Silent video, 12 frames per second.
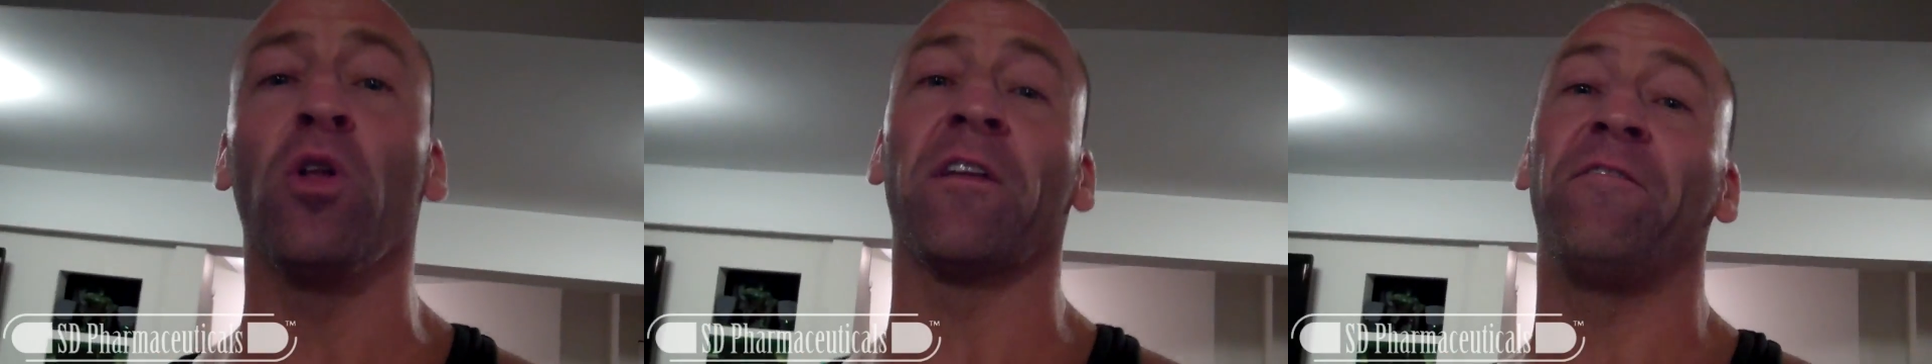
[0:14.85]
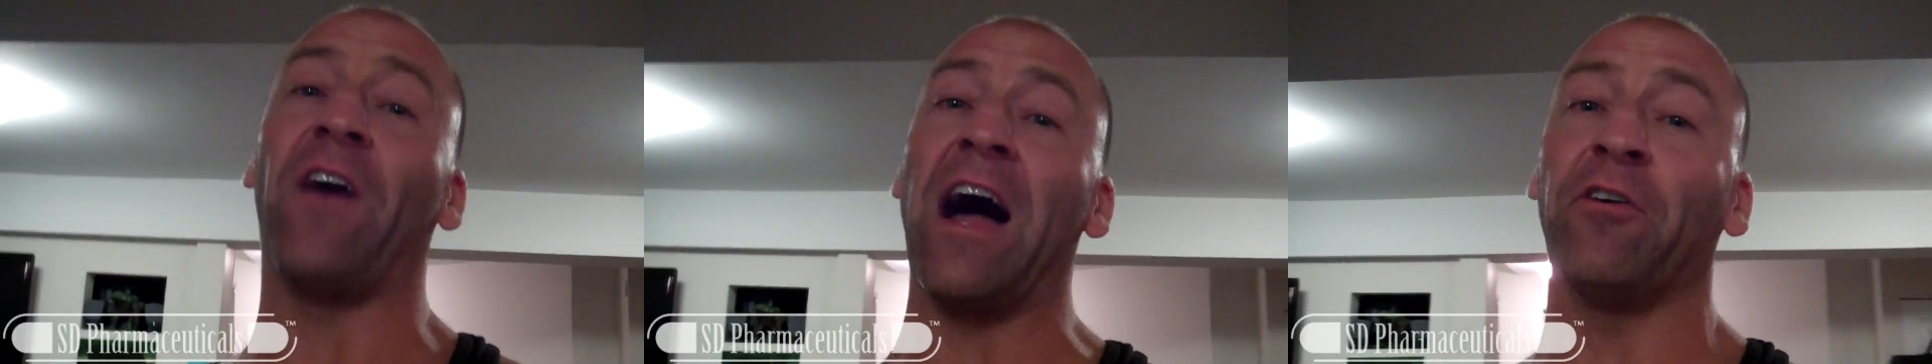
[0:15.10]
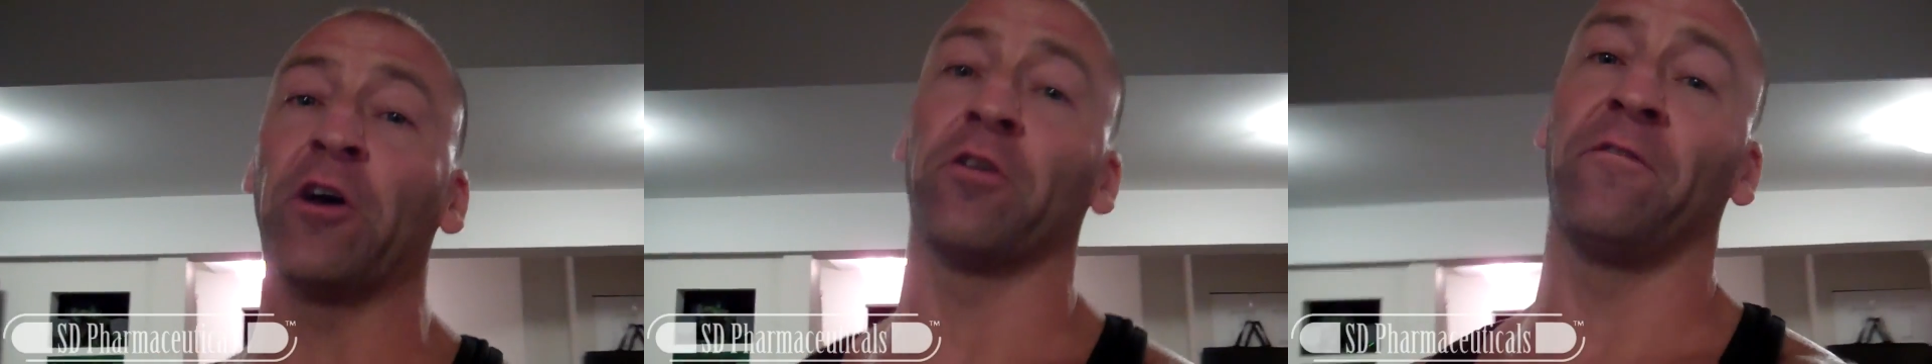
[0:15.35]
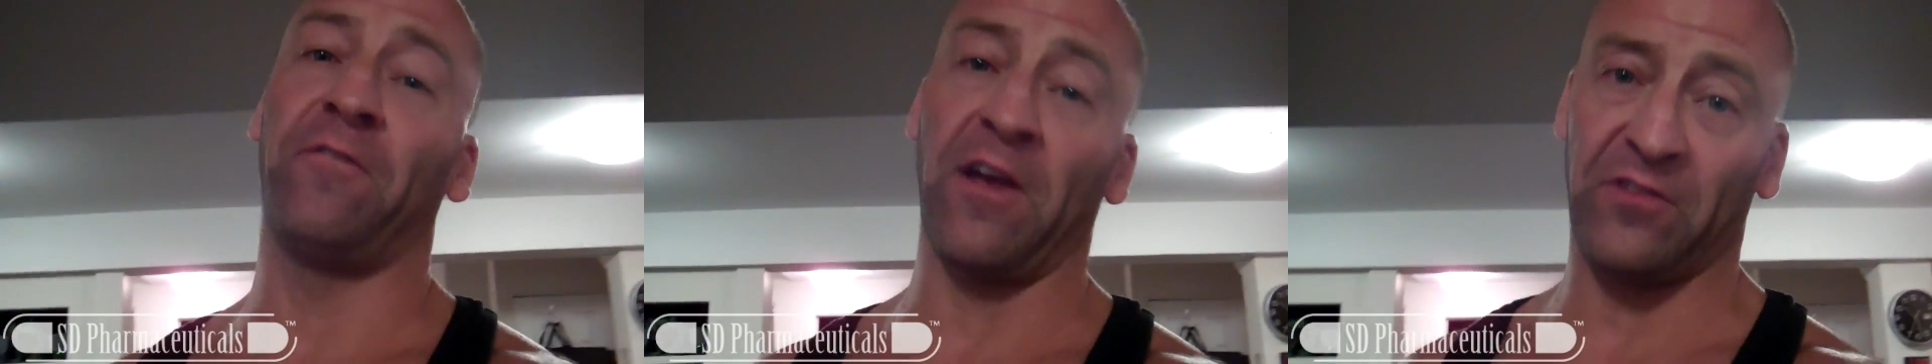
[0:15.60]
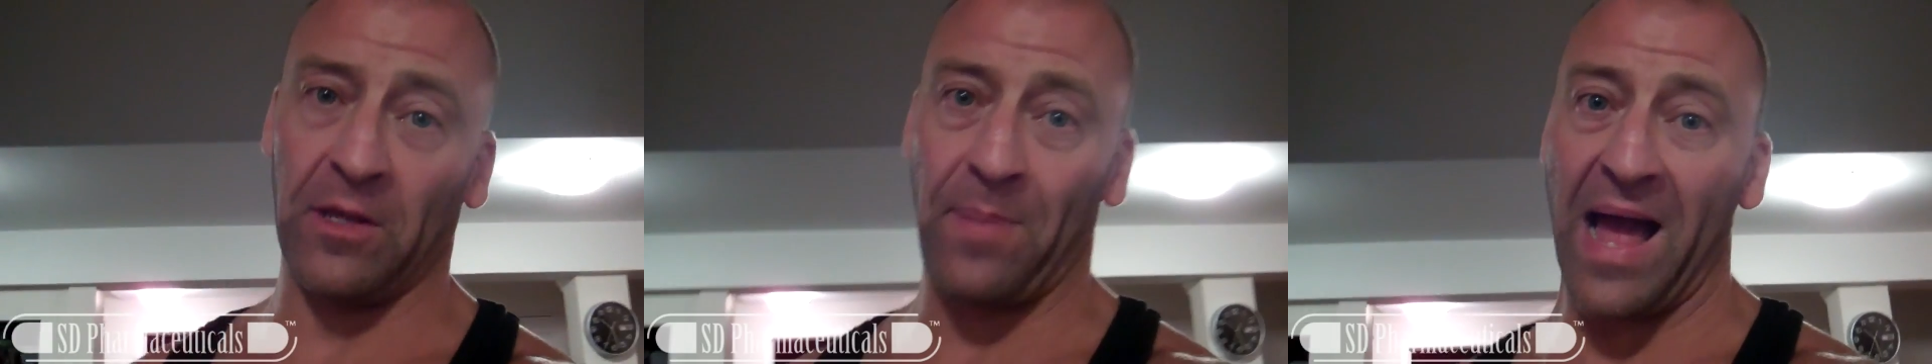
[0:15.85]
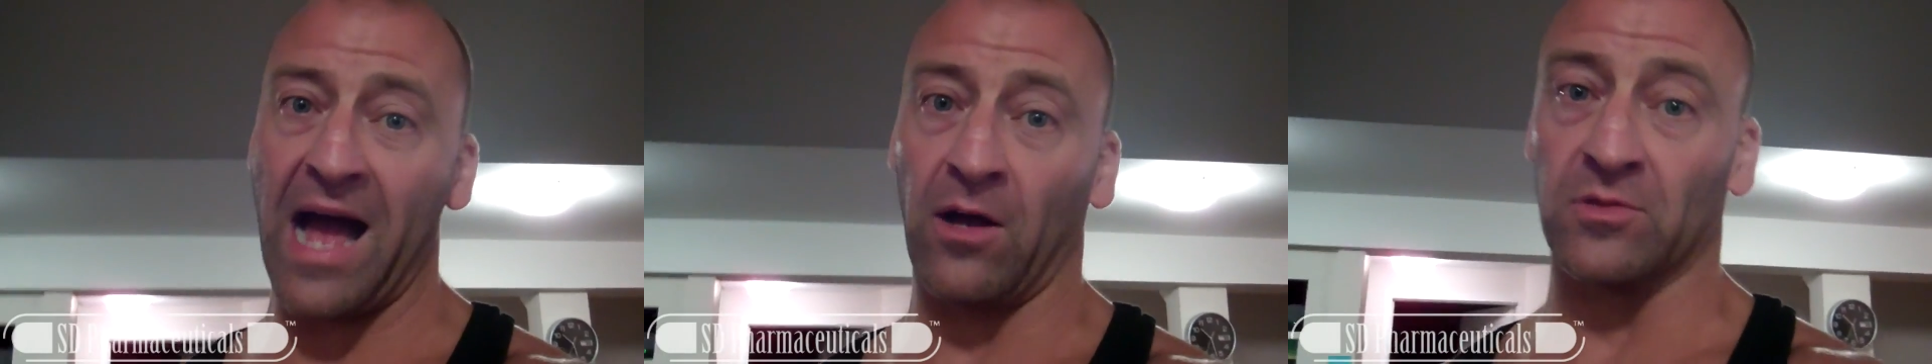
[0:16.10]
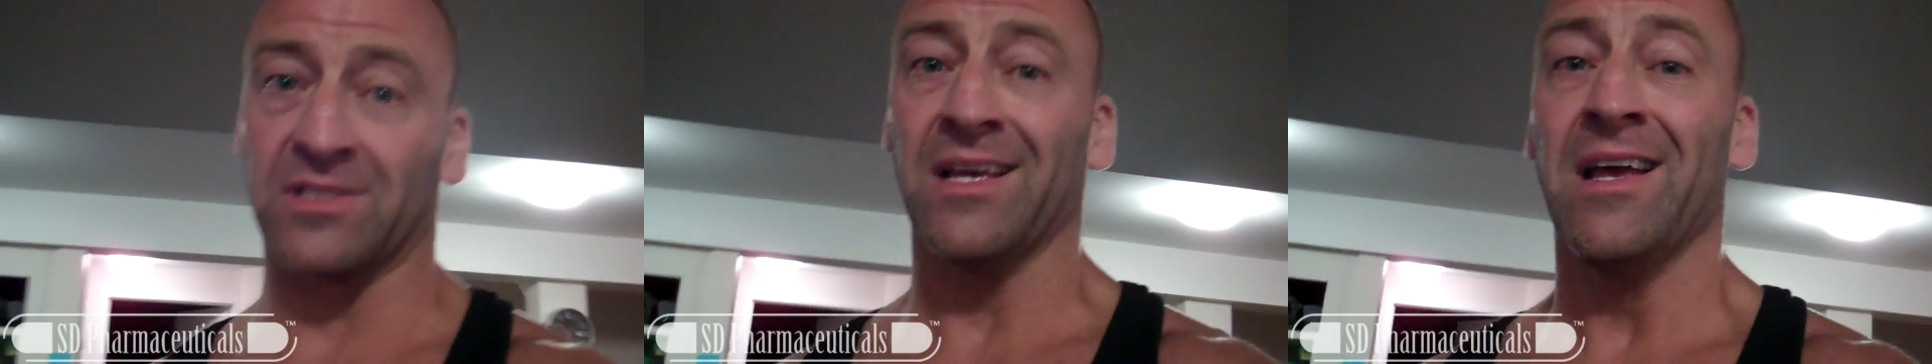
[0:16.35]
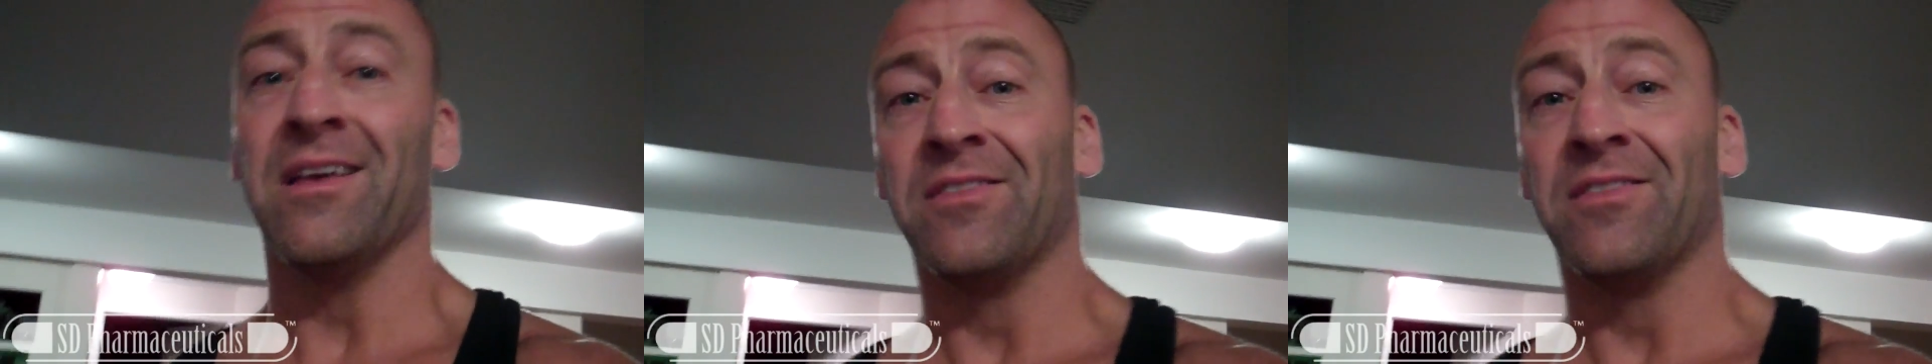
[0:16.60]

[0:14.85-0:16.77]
pulling 550 pounds.